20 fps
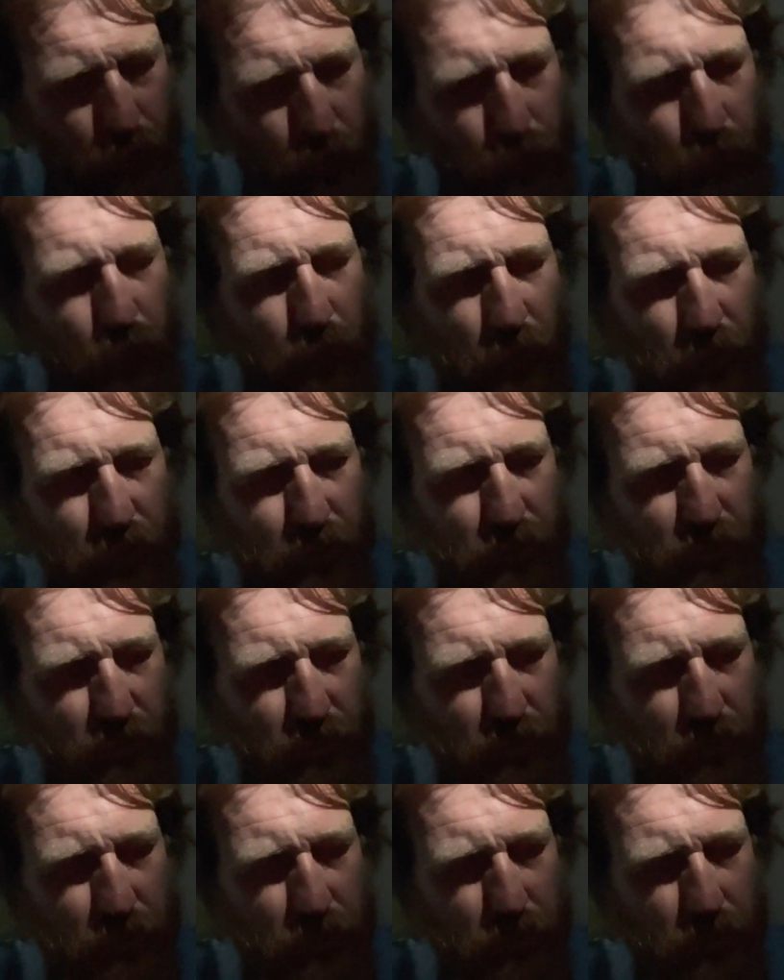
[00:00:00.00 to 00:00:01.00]

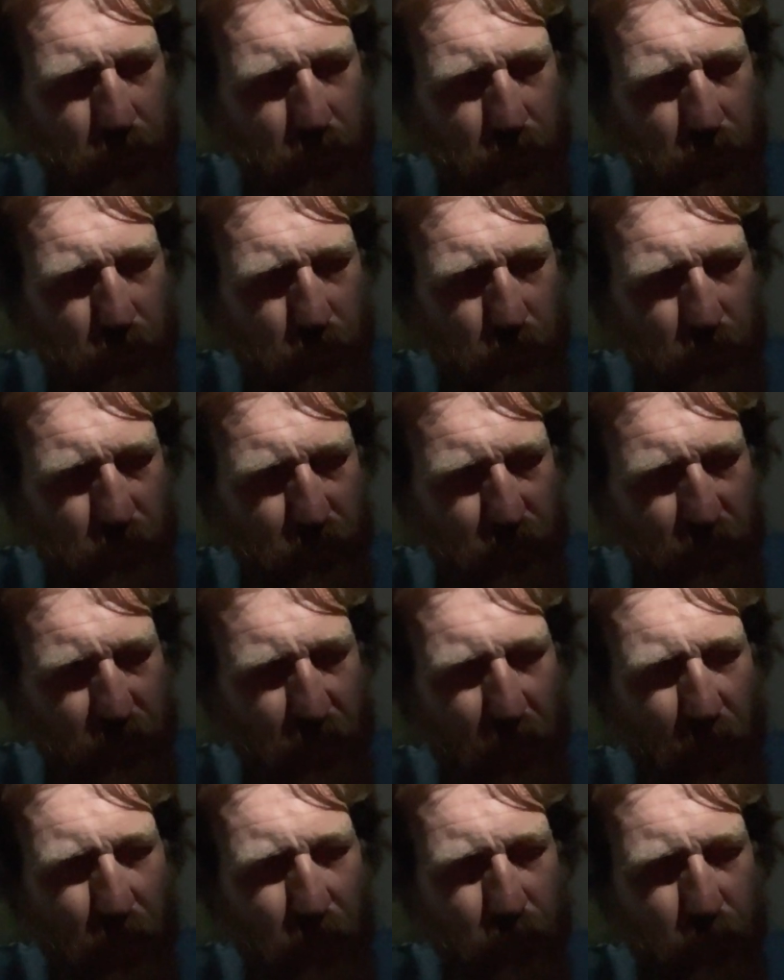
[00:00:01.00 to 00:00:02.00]
directions. It was
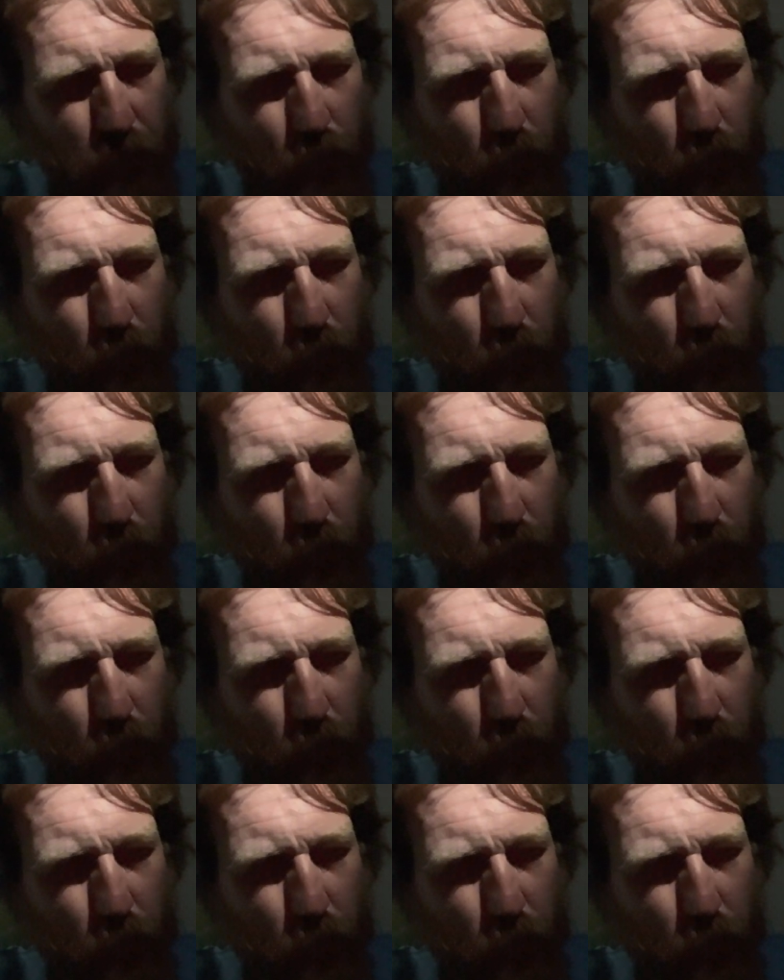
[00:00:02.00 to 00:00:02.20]
south and